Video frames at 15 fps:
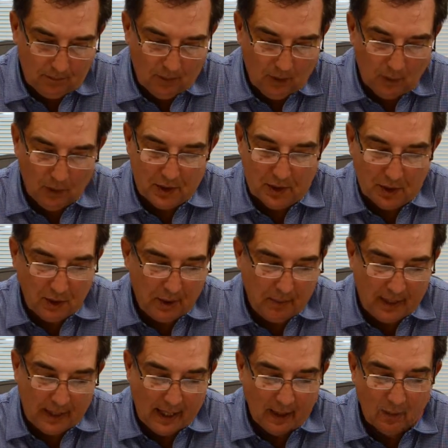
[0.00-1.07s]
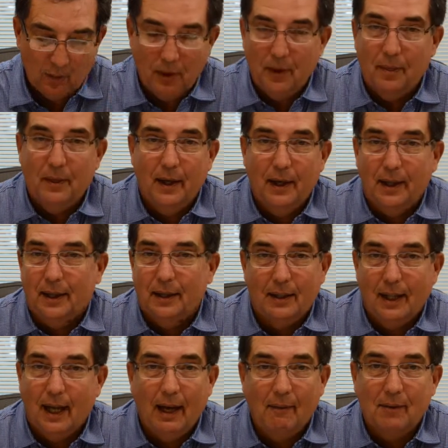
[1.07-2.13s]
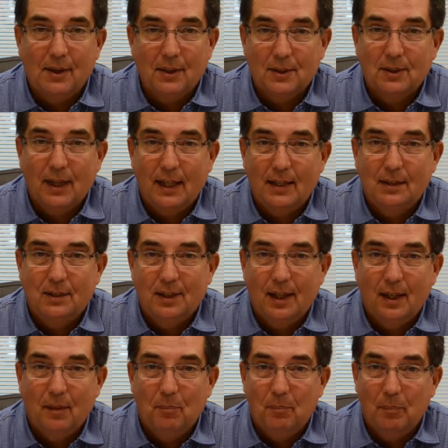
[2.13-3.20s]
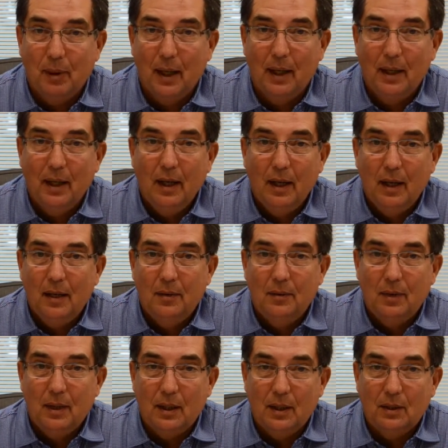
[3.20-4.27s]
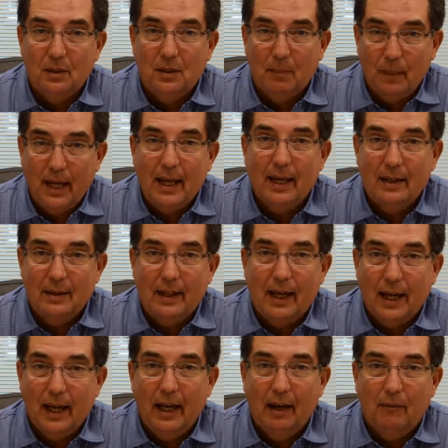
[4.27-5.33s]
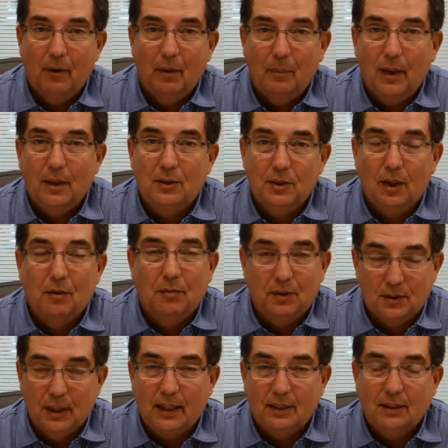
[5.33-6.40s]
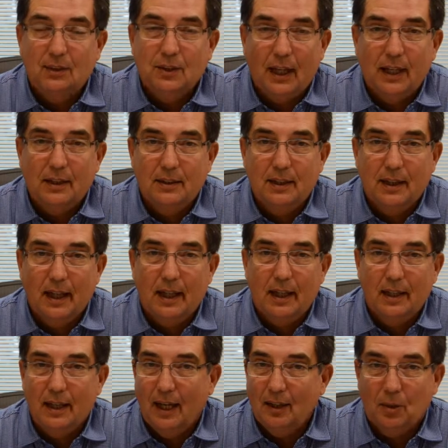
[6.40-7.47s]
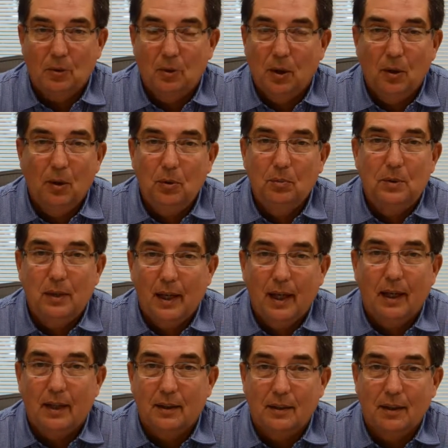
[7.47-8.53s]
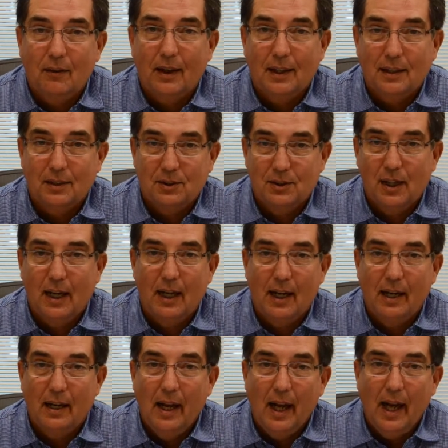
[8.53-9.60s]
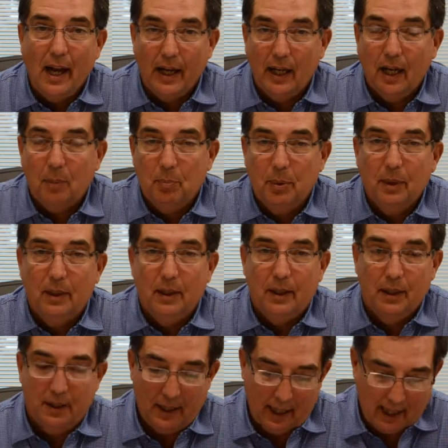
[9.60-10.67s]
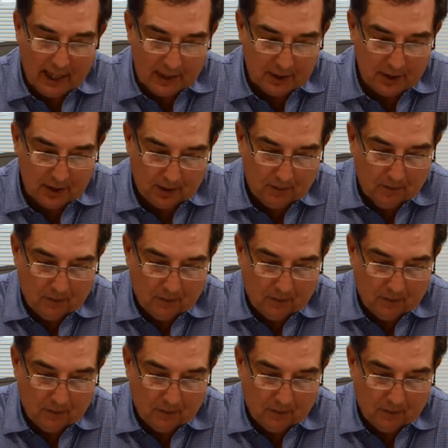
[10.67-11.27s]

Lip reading: What's going to be that one thing? I haven't decided yet, but the demand that I have on myself is I decide today. I don't go home today until I decide and I put it into action.